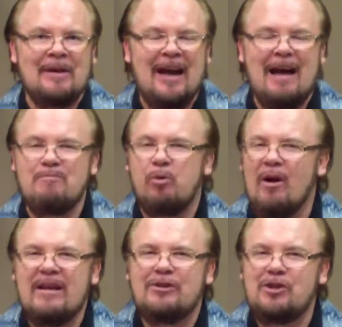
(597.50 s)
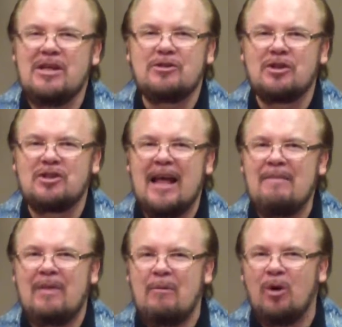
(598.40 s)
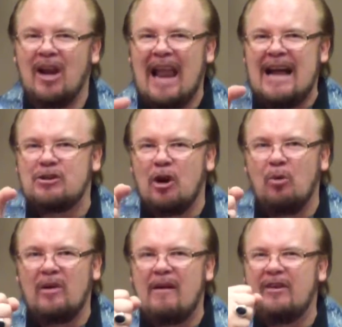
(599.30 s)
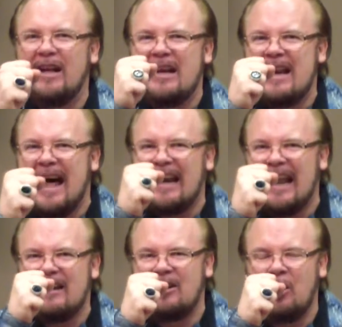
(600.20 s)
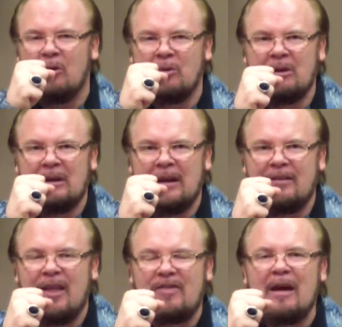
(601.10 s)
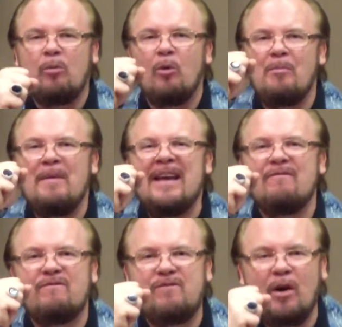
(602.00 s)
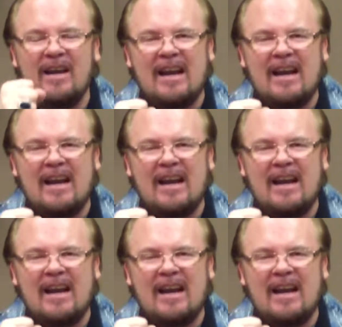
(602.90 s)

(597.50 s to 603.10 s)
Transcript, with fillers: I pray in Jesus' name they will latch hold of it and not let go, that they will remain fully